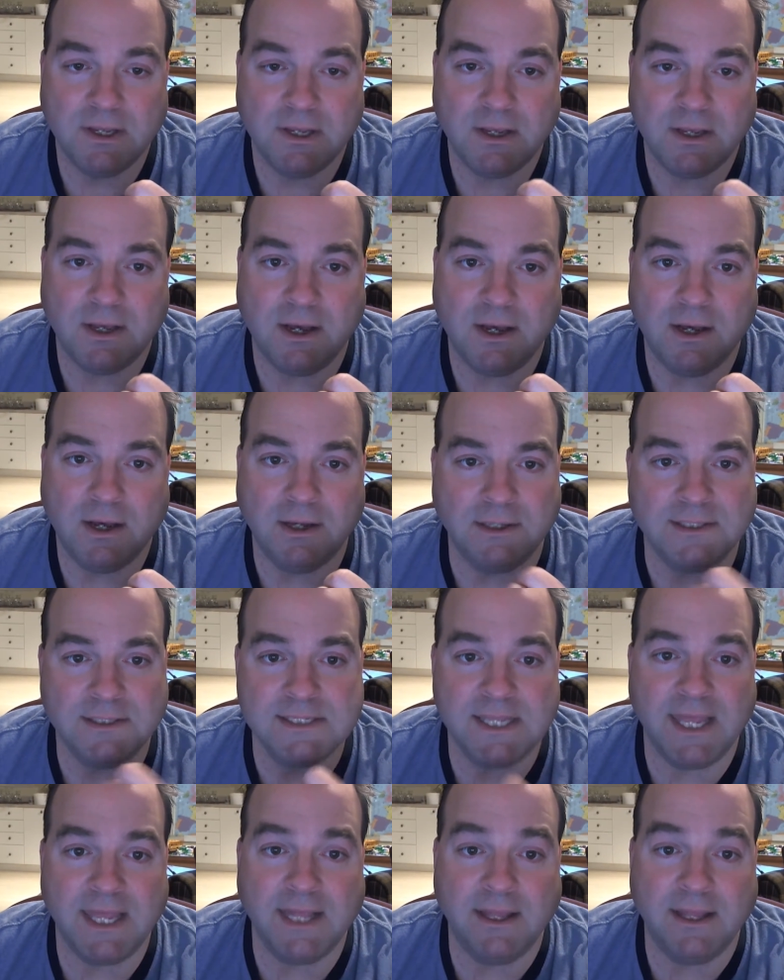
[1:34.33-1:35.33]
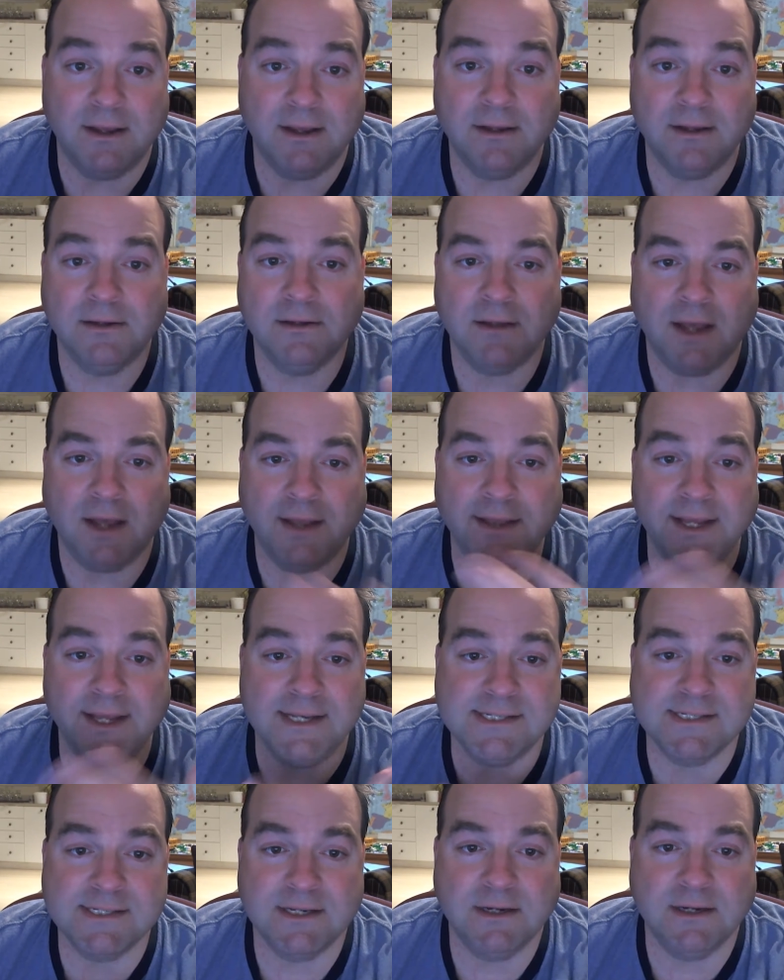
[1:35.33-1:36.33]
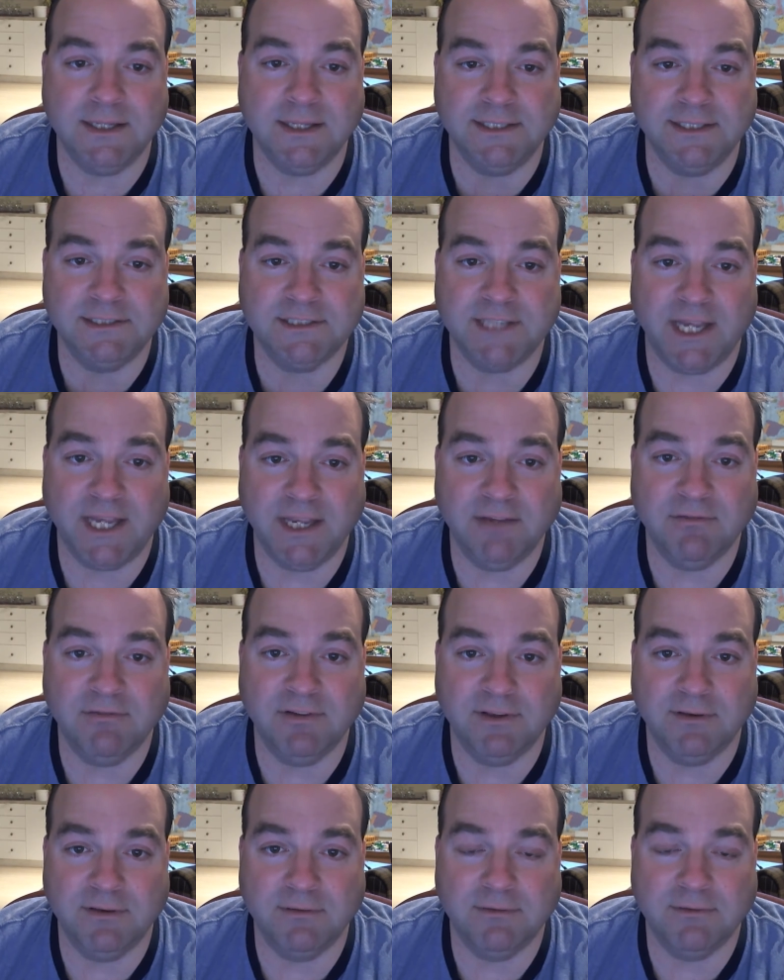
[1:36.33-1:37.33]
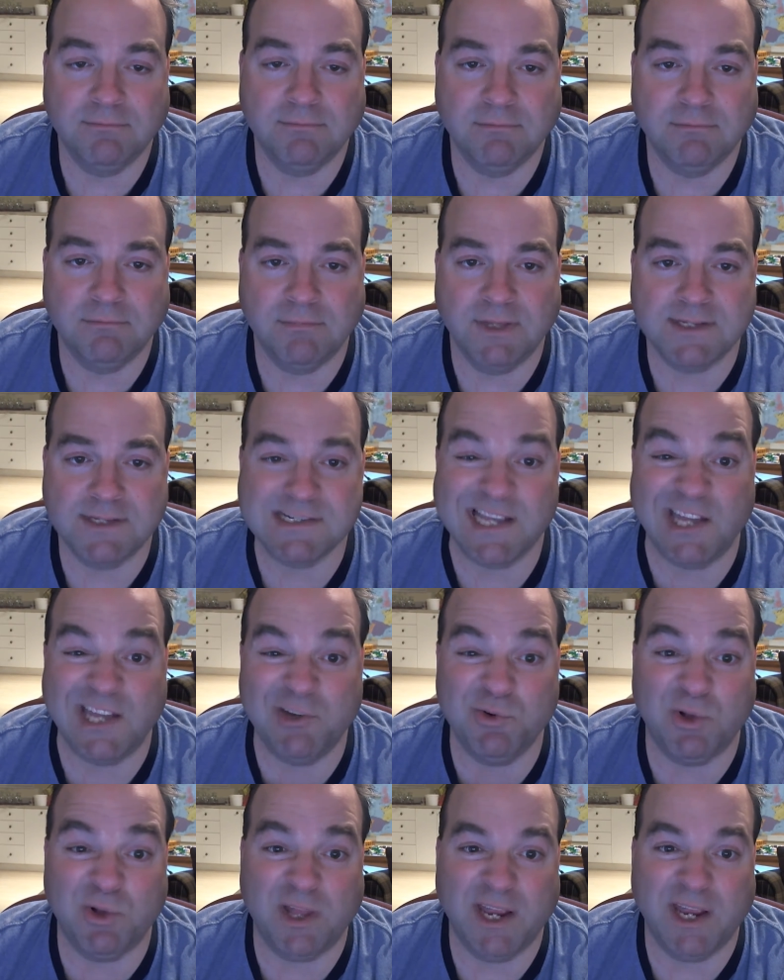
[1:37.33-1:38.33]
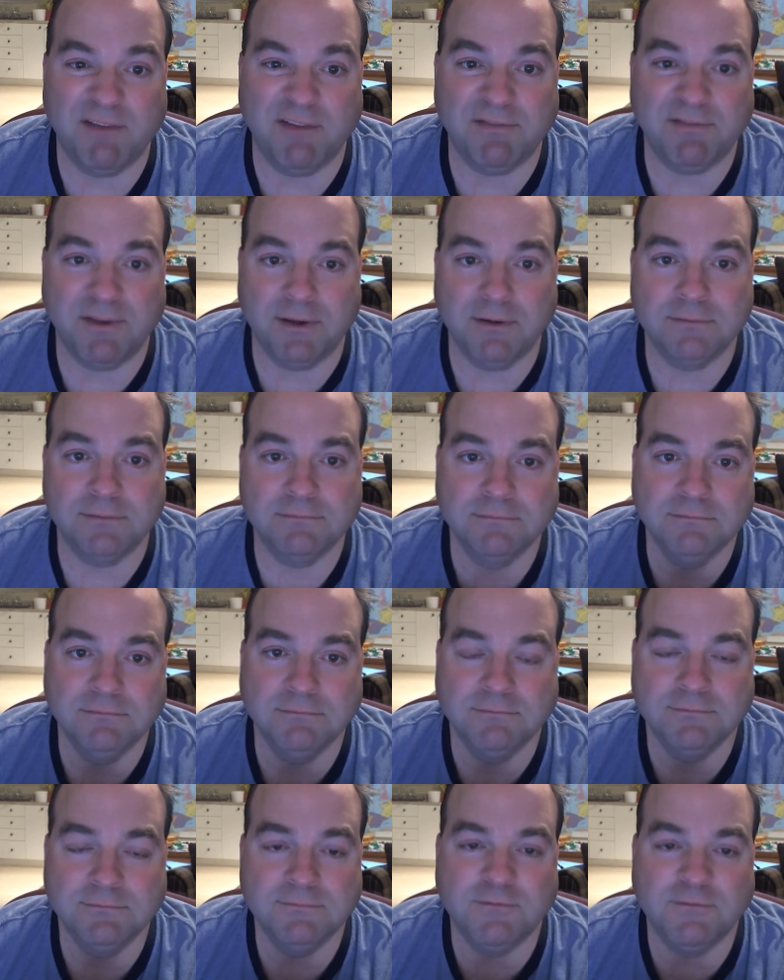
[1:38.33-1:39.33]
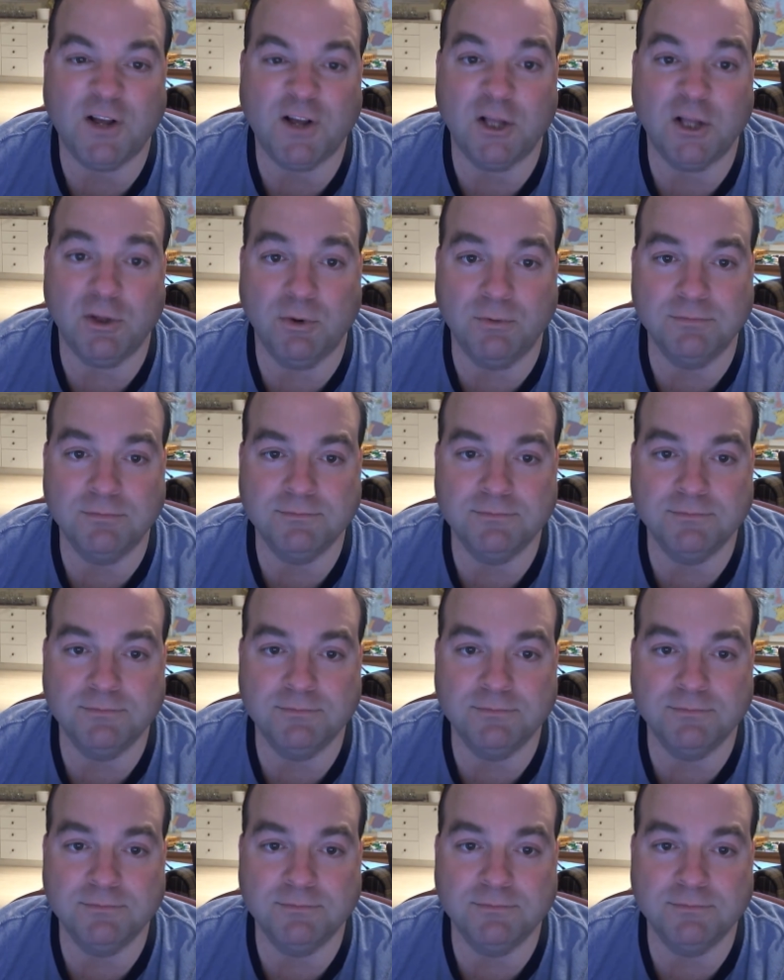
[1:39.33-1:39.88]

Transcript: to get a nice clean shave and the schedule I have to follow.